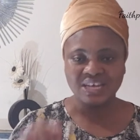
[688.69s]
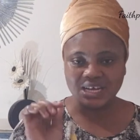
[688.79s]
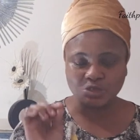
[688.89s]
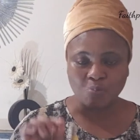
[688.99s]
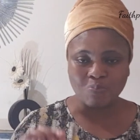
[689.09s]

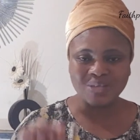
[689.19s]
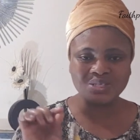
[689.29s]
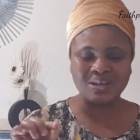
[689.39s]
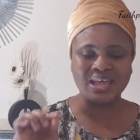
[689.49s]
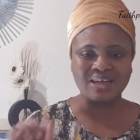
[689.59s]
There's some
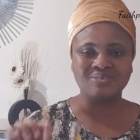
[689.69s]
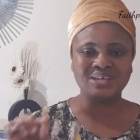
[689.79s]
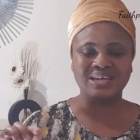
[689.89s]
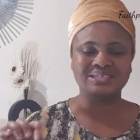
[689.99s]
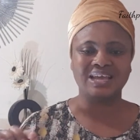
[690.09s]
personal
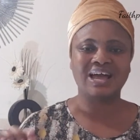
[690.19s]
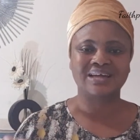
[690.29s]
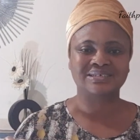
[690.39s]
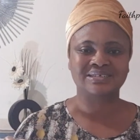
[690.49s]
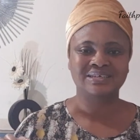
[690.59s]
encounter that they had.